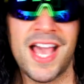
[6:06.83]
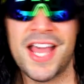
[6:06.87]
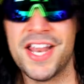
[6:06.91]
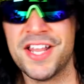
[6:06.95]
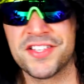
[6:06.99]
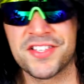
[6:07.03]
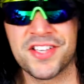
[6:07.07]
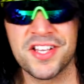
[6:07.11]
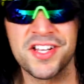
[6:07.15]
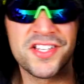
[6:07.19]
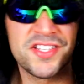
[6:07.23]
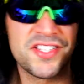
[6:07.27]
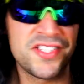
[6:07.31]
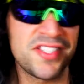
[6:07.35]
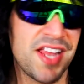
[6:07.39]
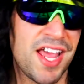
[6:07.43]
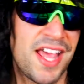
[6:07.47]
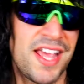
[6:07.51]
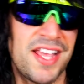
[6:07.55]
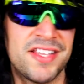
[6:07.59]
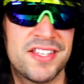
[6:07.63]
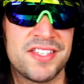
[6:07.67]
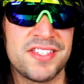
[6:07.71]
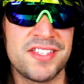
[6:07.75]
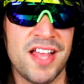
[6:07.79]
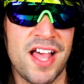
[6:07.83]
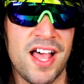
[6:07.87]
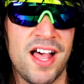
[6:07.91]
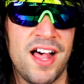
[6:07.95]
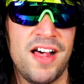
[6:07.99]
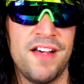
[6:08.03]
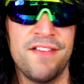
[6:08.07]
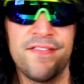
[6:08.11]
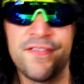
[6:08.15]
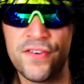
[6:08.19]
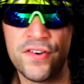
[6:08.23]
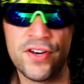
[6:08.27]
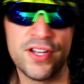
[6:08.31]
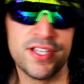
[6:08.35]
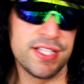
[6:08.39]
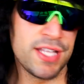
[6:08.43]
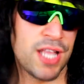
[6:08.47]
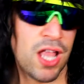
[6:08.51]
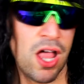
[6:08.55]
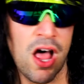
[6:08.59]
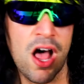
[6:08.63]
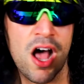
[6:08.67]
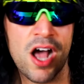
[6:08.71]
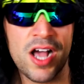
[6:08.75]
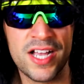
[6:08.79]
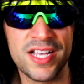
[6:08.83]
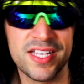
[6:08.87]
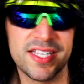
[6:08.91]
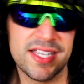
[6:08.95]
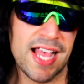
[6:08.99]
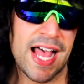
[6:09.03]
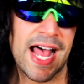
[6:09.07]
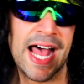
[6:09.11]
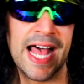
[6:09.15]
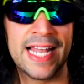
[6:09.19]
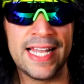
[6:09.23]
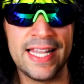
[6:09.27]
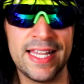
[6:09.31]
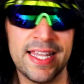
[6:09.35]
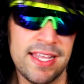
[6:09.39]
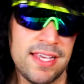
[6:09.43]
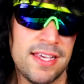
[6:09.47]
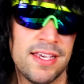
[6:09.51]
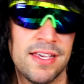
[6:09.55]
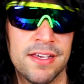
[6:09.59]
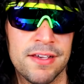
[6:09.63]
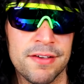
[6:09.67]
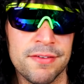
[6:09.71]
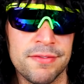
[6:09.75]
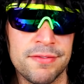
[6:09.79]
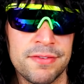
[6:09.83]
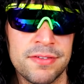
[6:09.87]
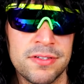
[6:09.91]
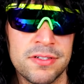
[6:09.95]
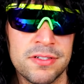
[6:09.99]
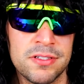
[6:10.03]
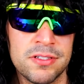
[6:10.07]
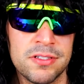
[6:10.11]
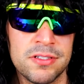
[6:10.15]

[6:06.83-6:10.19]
and it's going to stay in style for as long as I live.